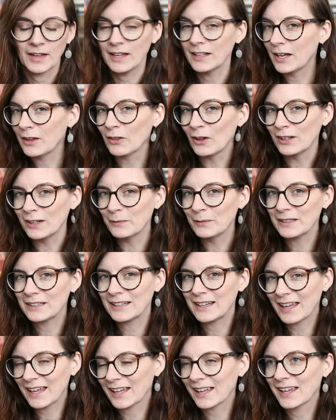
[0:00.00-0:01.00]
And I thought I
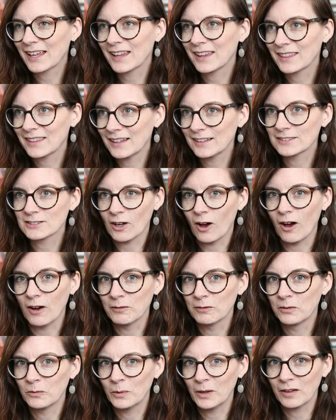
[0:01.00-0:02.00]
would kick things
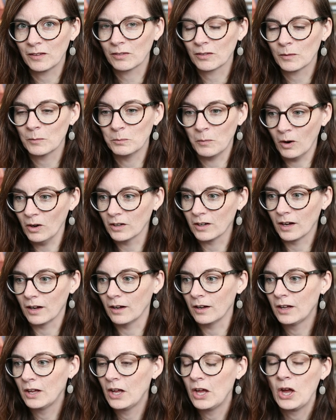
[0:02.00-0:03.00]
off with
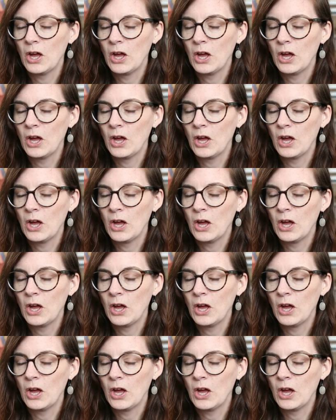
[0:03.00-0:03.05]
manga,